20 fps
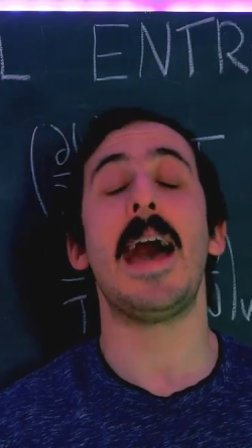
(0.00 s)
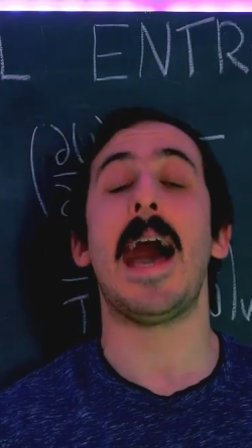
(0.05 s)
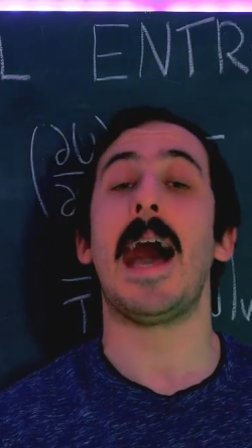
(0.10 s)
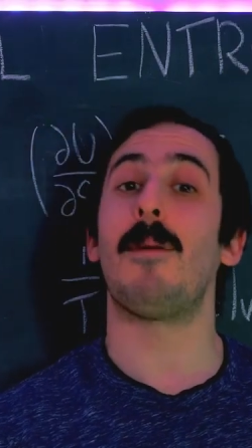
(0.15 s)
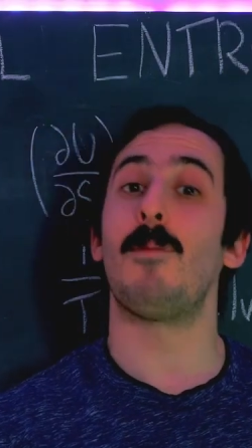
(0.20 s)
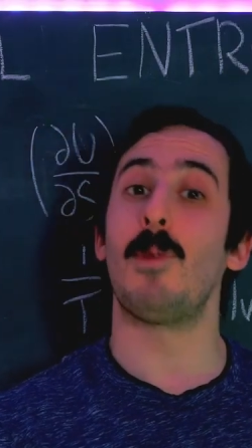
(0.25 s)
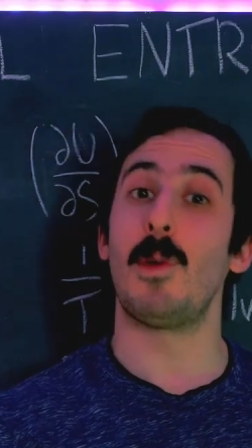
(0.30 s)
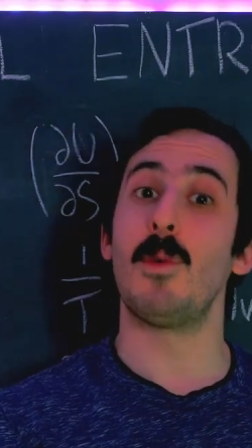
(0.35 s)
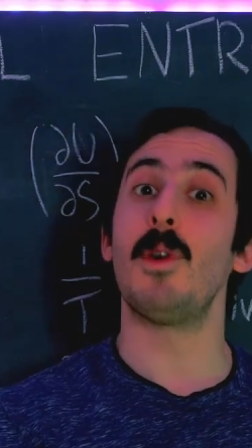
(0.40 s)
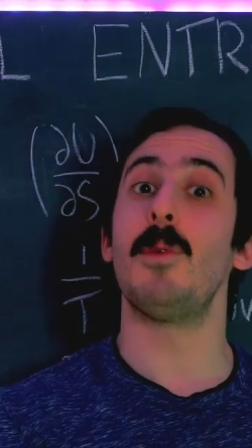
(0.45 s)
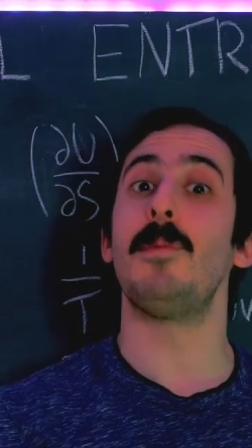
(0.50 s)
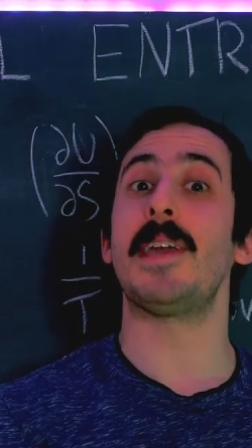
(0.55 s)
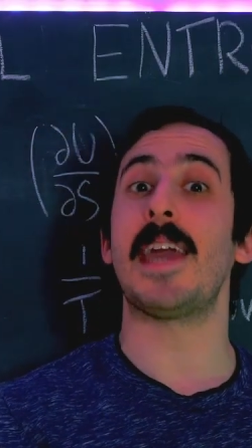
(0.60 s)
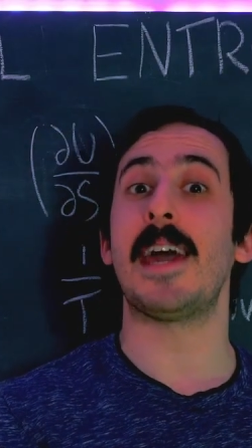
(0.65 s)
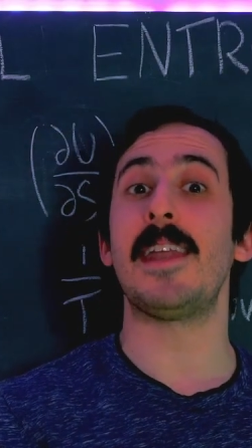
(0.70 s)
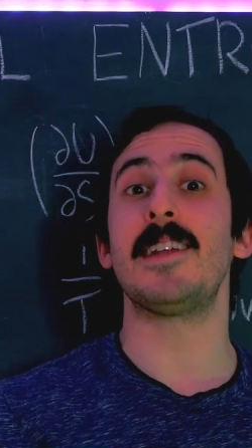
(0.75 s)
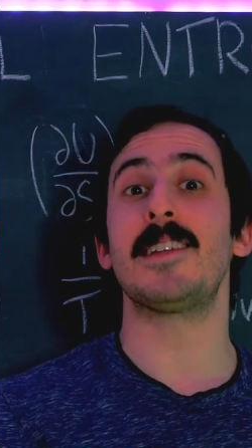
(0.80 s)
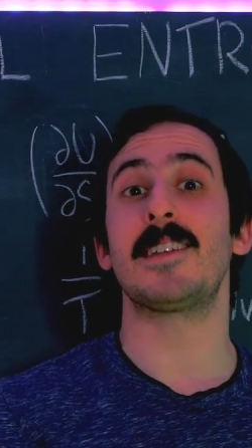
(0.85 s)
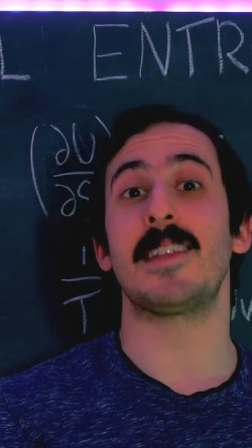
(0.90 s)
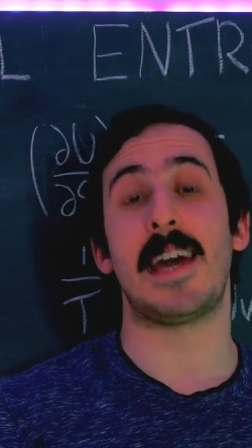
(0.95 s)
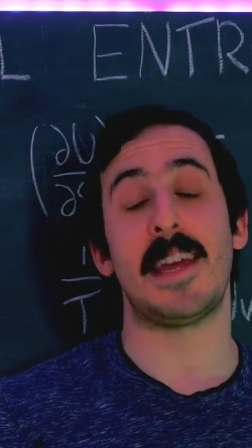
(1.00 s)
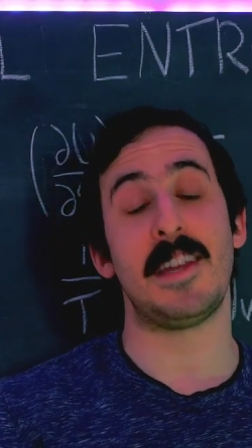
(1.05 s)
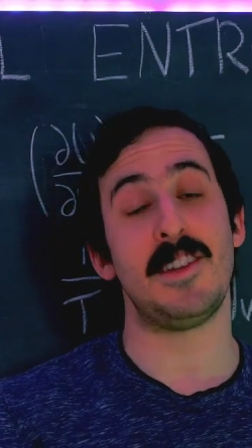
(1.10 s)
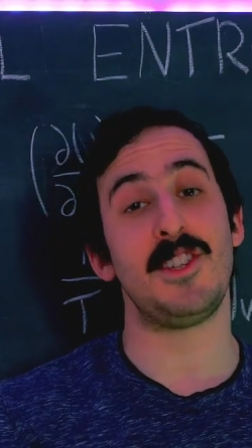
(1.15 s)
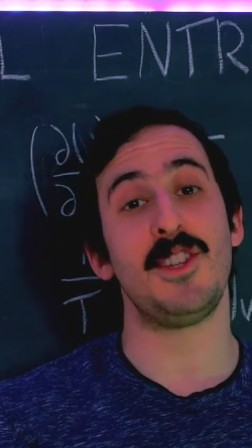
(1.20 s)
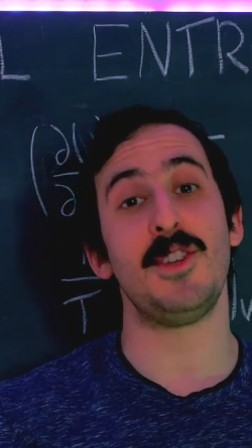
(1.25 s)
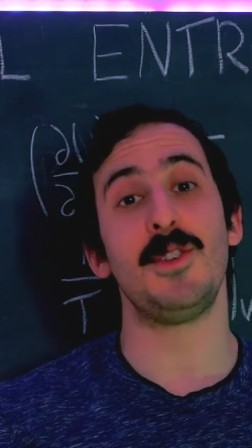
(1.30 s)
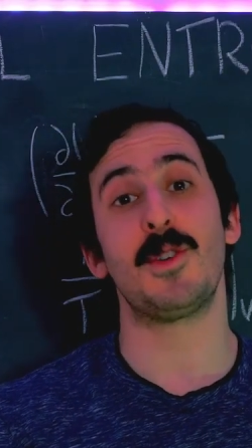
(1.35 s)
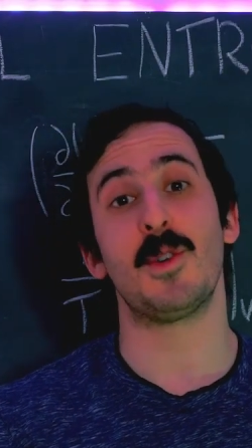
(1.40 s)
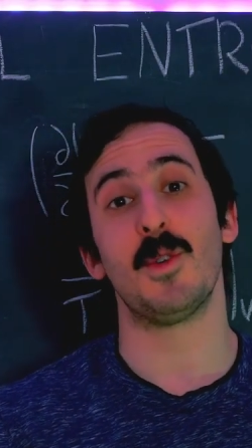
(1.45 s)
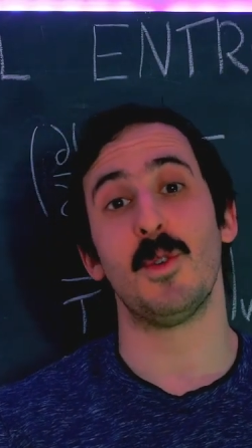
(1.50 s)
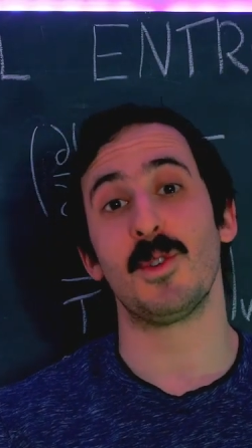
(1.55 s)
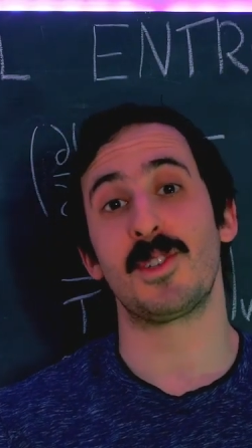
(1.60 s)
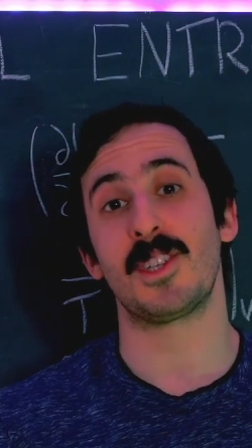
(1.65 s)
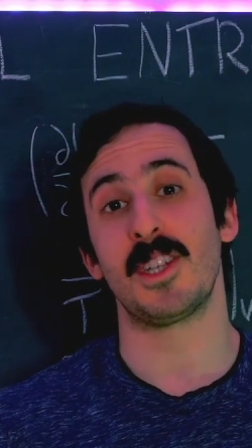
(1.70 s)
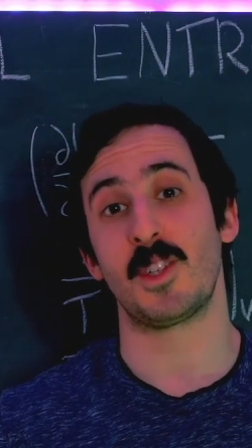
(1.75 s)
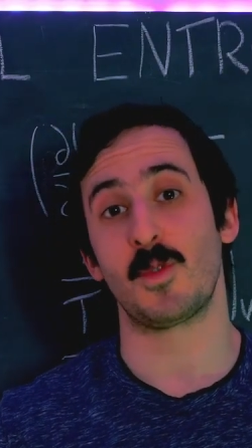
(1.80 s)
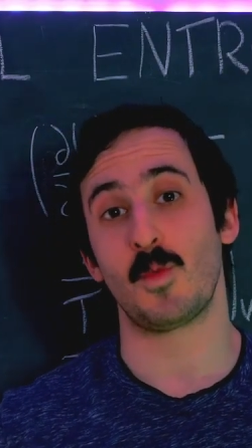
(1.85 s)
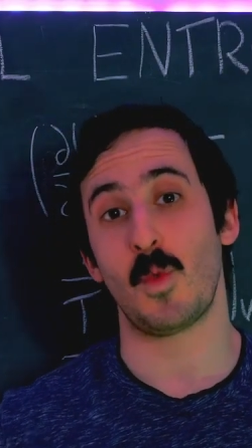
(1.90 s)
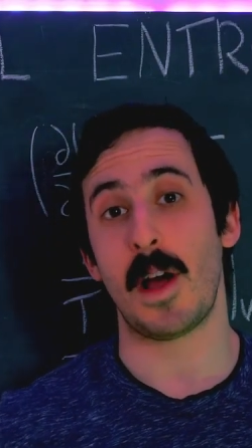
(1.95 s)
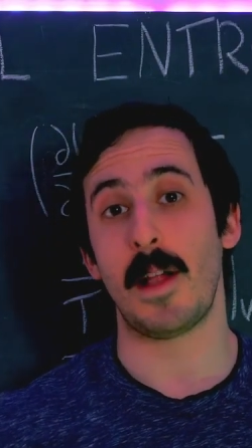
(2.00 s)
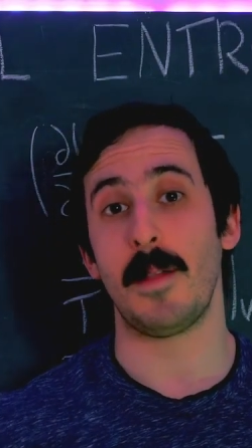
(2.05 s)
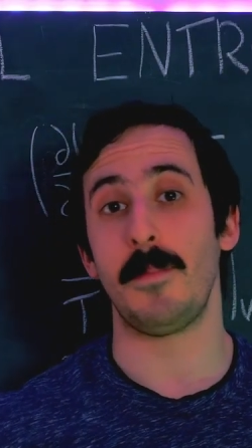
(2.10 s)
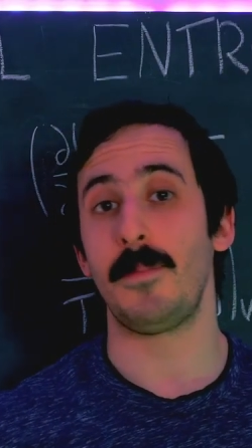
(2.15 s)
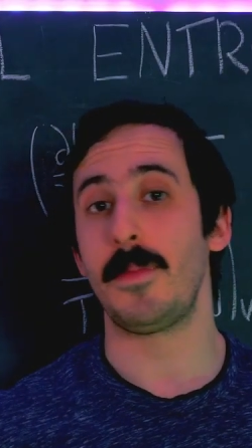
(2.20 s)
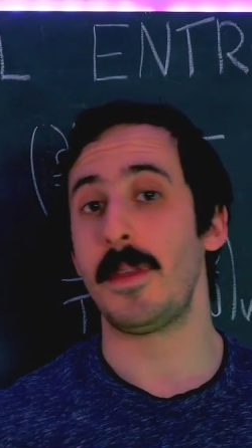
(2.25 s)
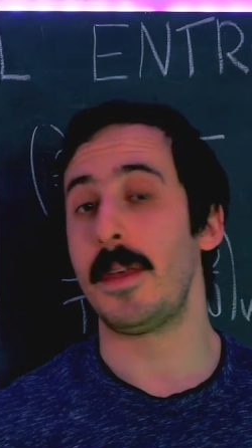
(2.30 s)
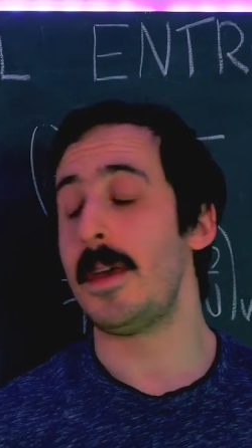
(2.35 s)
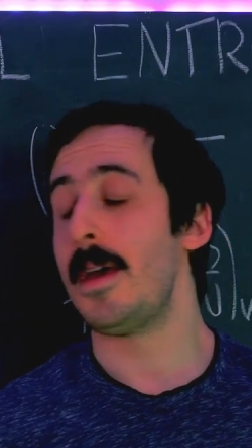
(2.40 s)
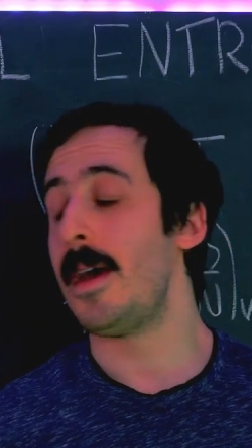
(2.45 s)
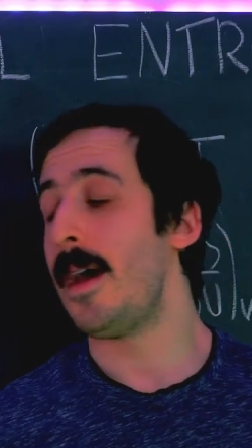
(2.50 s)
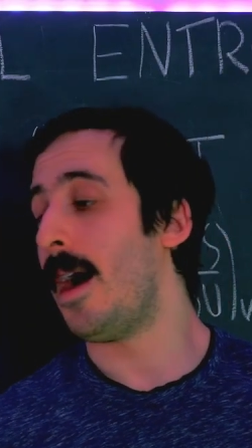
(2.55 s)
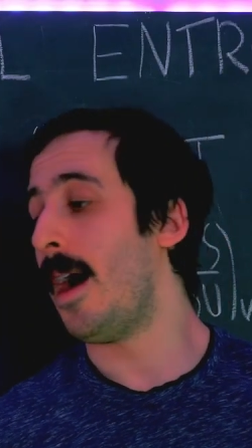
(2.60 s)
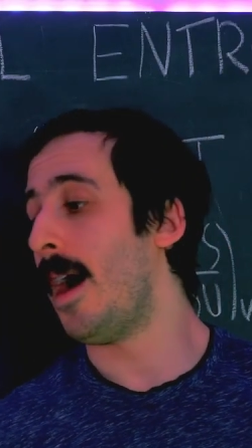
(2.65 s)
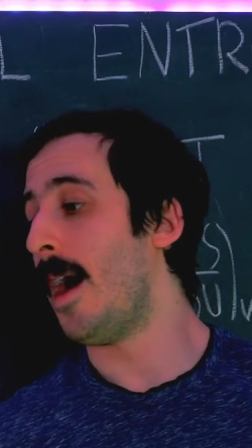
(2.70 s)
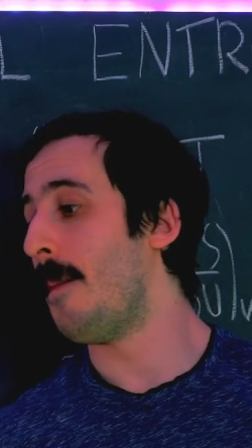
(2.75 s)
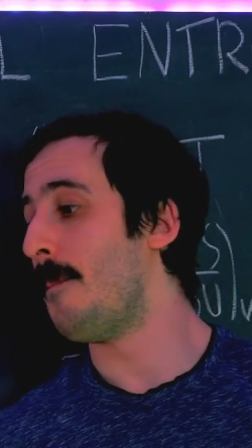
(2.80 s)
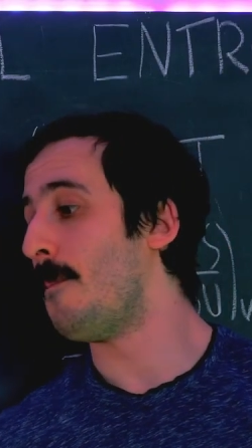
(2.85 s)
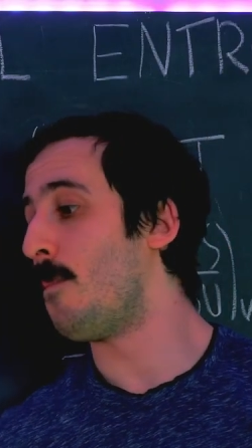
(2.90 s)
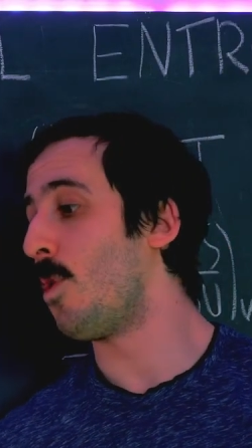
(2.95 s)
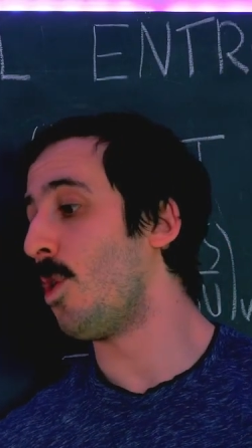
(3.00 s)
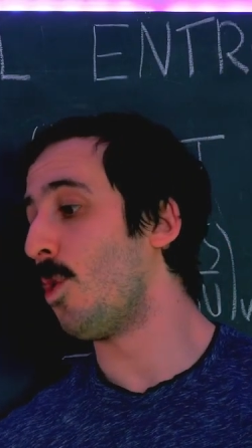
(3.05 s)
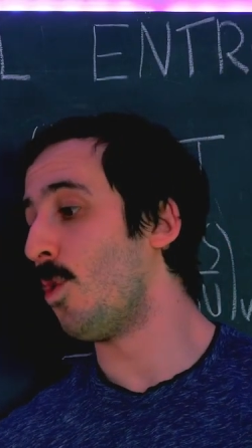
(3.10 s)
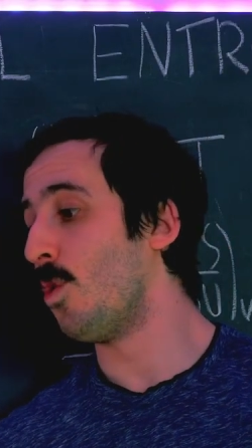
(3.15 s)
And we will be getting to that in due course as well. Um, we're